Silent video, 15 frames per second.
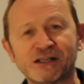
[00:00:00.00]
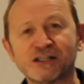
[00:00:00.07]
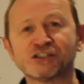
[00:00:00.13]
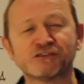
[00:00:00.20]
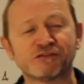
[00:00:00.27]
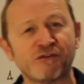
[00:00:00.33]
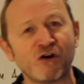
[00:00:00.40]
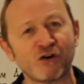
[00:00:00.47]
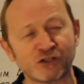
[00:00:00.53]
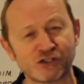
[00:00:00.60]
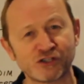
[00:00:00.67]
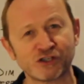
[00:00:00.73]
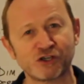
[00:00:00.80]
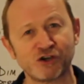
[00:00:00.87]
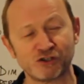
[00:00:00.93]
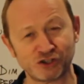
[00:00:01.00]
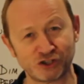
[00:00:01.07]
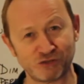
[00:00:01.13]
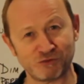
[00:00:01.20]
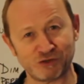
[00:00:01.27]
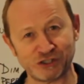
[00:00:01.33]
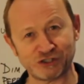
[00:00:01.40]
as far as the
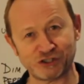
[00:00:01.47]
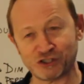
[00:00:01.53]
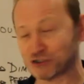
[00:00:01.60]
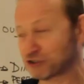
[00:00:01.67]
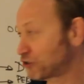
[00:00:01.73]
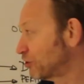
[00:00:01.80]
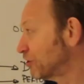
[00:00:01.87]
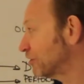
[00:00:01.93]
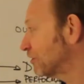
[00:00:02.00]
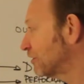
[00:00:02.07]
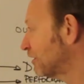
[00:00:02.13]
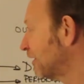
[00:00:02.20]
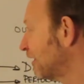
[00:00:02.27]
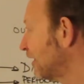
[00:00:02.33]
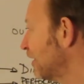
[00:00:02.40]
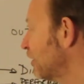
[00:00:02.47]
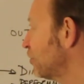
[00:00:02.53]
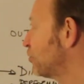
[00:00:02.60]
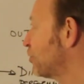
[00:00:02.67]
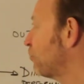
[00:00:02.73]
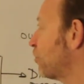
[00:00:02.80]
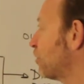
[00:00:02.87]
customer is concerned.
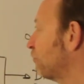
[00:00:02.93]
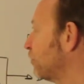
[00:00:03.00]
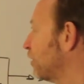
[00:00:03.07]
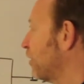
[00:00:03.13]
So what have we